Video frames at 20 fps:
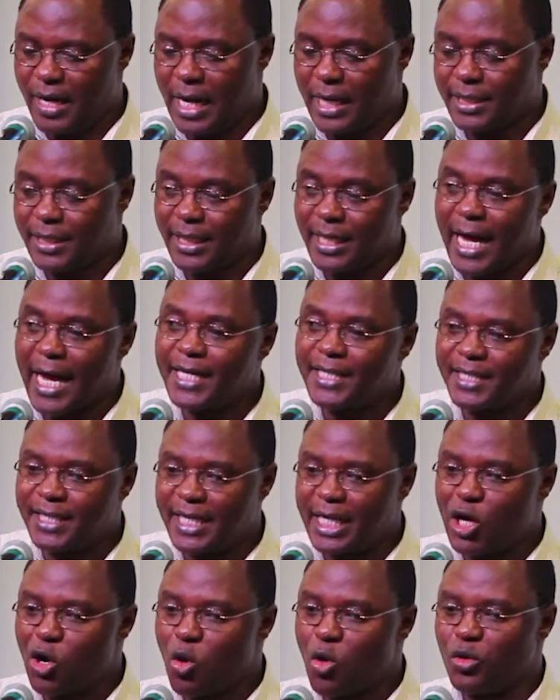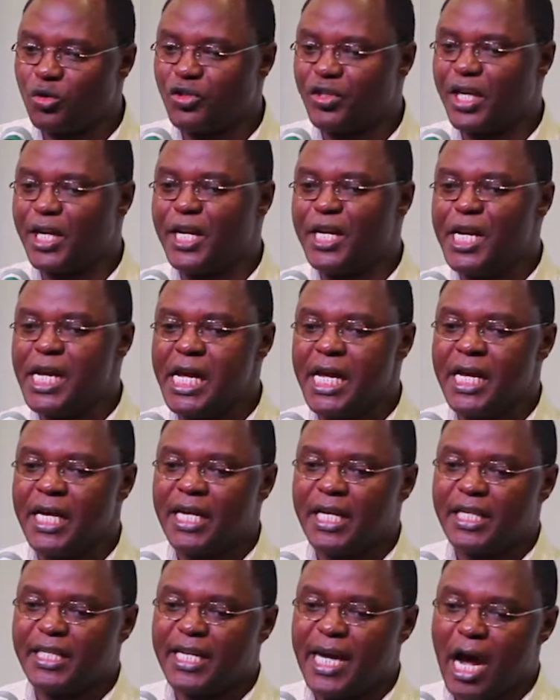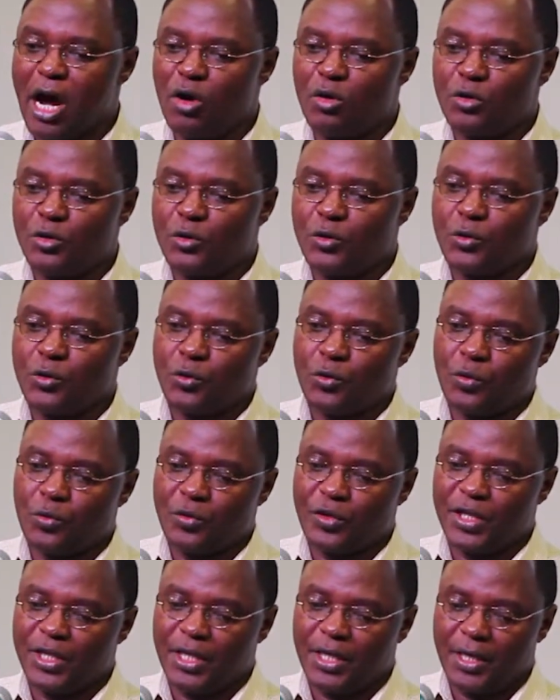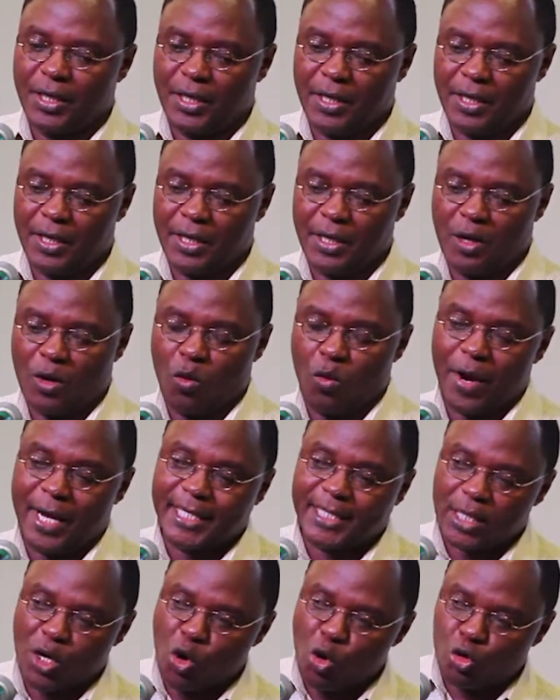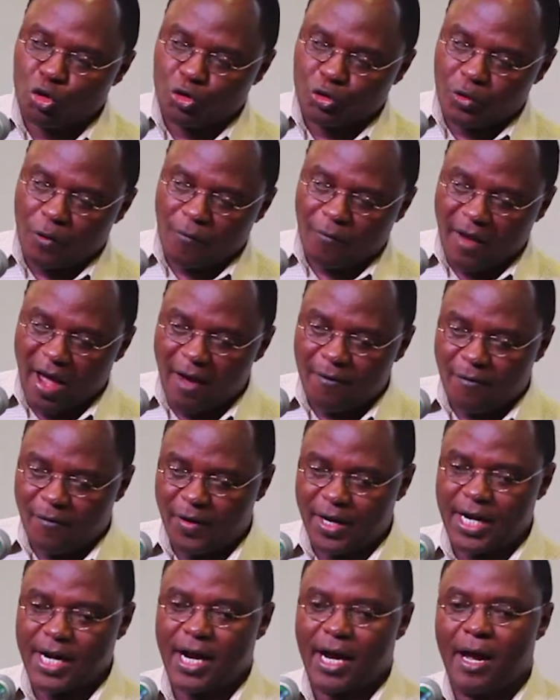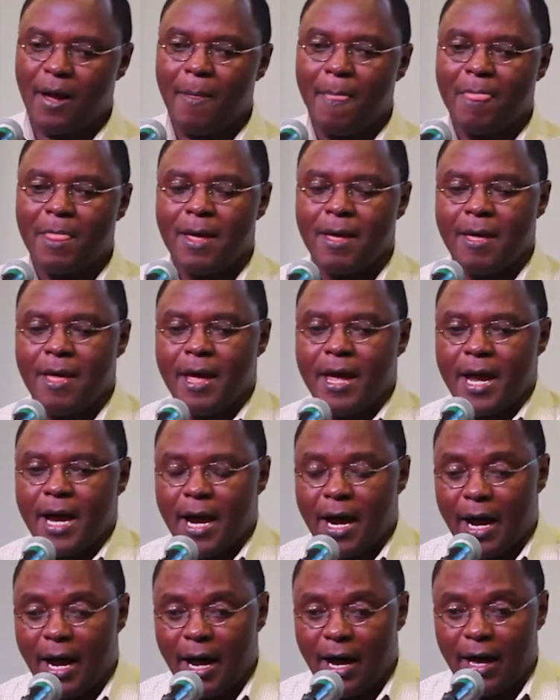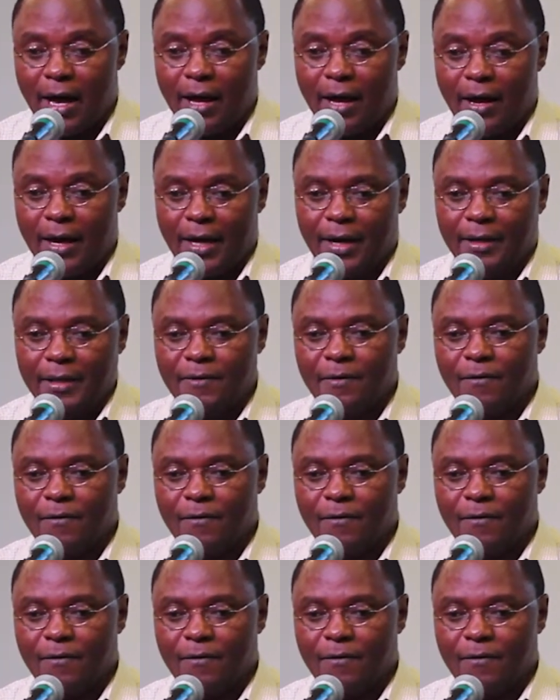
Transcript: Atlantic Ocean down to the west coast of Africa uh,